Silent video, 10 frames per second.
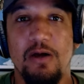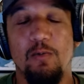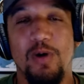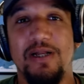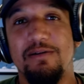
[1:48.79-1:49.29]

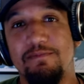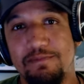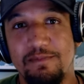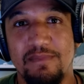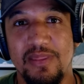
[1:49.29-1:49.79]
Well,
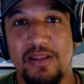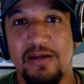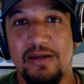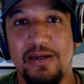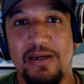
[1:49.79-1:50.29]

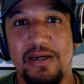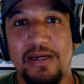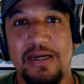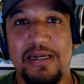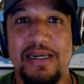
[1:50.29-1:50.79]

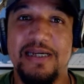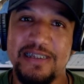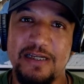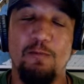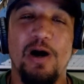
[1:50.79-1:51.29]
let's
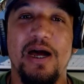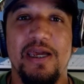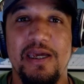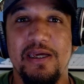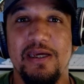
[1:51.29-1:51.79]
see what
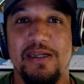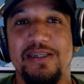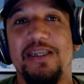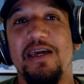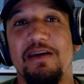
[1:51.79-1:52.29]
he
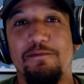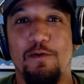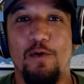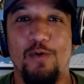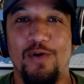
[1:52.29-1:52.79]
did
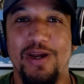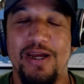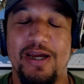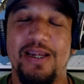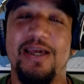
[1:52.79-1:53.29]
for
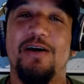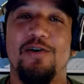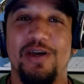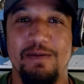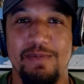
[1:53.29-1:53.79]

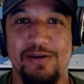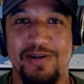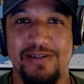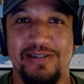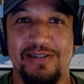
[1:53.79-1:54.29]
illegal
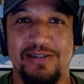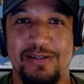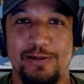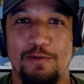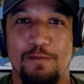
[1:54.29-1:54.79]
immigrants,
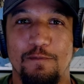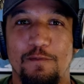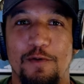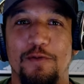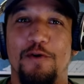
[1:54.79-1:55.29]

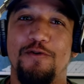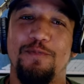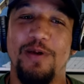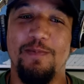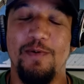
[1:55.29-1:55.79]
for those
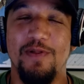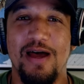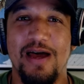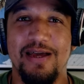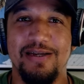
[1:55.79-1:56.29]
people
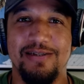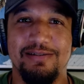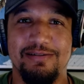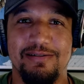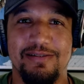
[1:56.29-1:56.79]
that
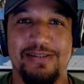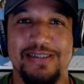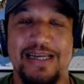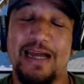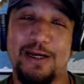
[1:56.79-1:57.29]

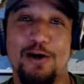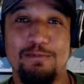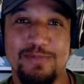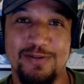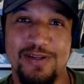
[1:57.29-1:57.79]
can
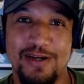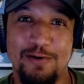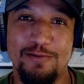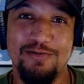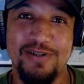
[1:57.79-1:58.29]
come to the
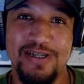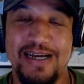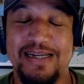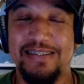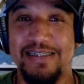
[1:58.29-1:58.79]
country
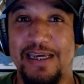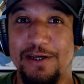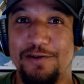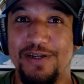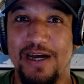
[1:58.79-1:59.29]
and take
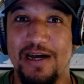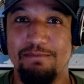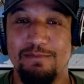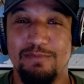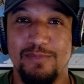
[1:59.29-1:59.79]
your job
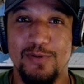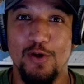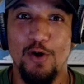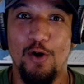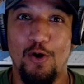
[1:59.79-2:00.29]

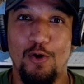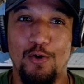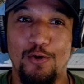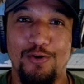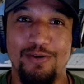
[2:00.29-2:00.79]

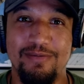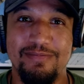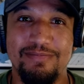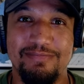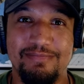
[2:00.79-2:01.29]
or
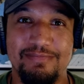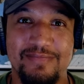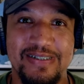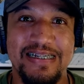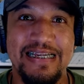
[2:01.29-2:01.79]

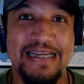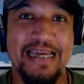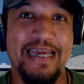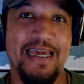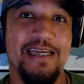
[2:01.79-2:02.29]

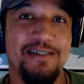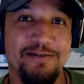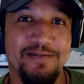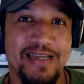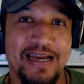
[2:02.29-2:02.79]
hit
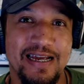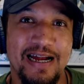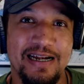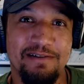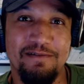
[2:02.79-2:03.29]
you in a car